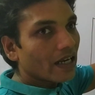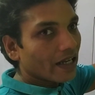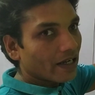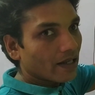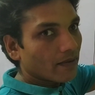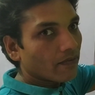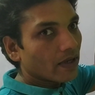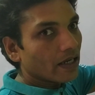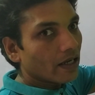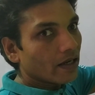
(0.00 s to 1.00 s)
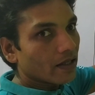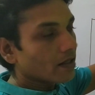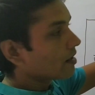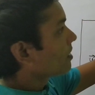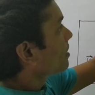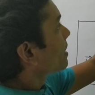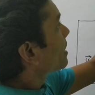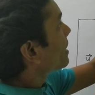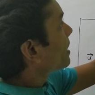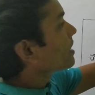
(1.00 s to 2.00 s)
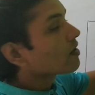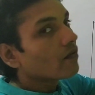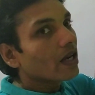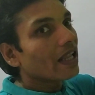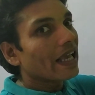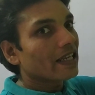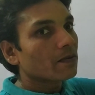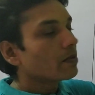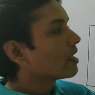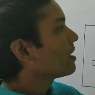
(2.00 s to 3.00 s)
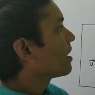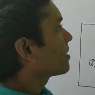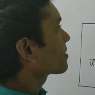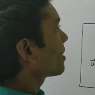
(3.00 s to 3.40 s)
electric field, it will experience